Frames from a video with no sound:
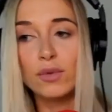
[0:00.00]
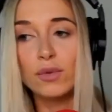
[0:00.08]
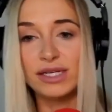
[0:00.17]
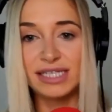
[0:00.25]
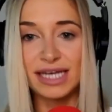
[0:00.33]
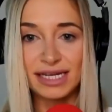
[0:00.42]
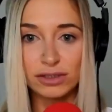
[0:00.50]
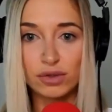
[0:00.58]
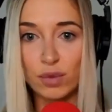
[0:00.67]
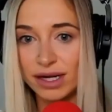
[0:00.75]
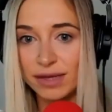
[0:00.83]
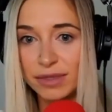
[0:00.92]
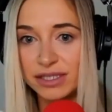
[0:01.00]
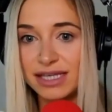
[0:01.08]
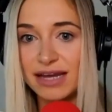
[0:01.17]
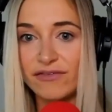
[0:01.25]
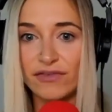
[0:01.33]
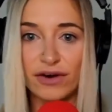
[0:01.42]
We take
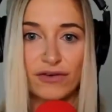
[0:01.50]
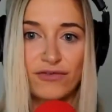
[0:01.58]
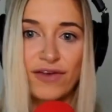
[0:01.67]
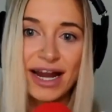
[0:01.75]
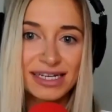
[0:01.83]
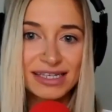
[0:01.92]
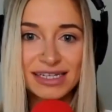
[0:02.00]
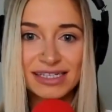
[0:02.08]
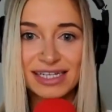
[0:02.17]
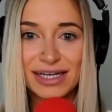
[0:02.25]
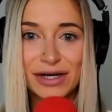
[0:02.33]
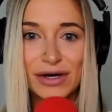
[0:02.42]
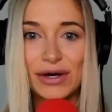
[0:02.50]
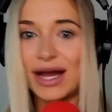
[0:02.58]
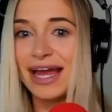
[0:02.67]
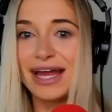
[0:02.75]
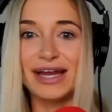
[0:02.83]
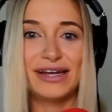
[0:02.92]
20% for finding the deal
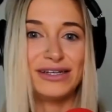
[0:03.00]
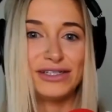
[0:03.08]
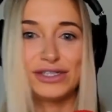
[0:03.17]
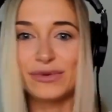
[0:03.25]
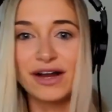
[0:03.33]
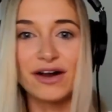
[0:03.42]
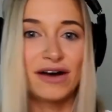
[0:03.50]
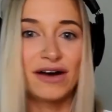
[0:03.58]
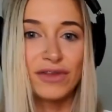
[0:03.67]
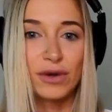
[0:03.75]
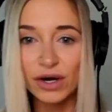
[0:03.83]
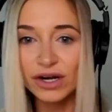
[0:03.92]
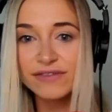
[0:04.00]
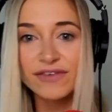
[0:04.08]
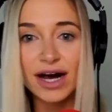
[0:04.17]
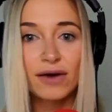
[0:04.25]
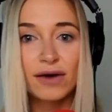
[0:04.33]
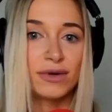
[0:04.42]
and doing all of the work
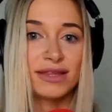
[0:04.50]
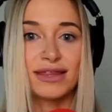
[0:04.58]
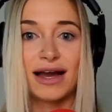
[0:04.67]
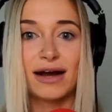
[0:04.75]
involved with